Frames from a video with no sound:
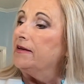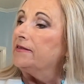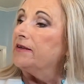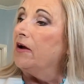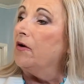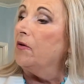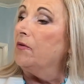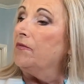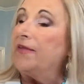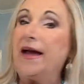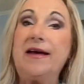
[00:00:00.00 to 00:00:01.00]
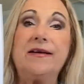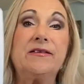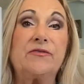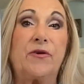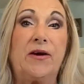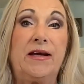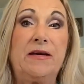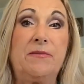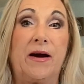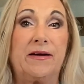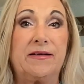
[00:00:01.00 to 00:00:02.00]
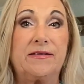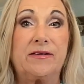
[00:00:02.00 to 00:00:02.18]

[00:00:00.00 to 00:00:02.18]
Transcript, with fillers: So that is for anybody.